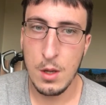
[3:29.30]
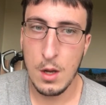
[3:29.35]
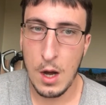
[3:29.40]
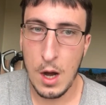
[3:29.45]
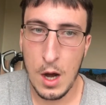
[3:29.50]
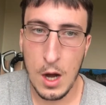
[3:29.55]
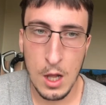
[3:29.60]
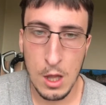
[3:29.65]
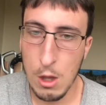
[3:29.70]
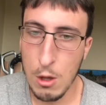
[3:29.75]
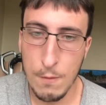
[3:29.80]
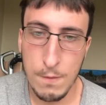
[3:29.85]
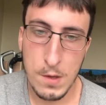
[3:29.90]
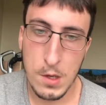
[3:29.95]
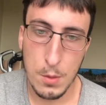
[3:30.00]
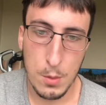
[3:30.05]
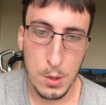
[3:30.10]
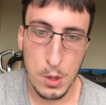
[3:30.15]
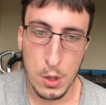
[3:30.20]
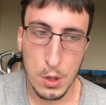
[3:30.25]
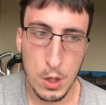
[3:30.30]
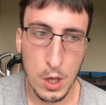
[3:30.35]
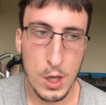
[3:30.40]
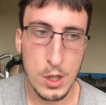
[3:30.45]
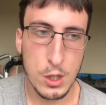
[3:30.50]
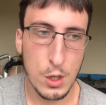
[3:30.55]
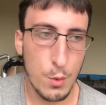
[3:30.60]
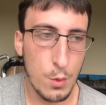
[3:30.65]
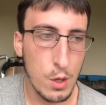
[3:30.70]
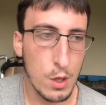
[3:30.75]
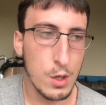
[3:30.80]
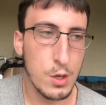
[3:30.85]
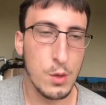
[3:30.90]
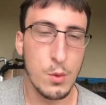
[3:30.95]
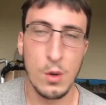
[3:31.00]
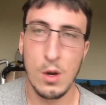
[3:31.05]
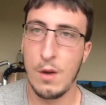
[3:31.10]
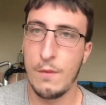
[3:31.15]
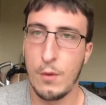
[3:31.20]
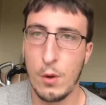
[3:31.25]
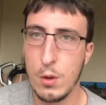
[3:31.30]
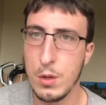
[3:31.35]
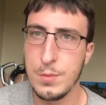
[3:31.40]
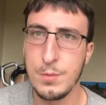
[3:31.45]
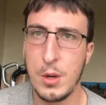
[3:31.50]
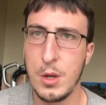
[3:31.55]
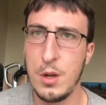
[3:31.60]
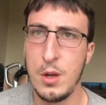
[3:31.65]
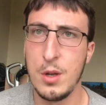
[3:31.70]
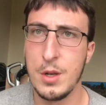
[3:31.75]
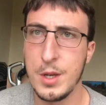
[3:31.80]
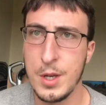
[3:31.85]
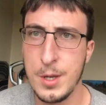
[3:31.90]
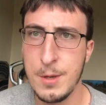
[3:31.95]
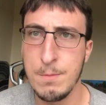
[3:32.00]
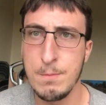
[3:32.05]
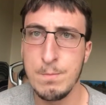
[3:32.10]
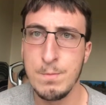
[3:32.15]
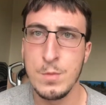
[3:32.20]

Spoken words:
I love double O gauge, I really do. I've always modelled in it,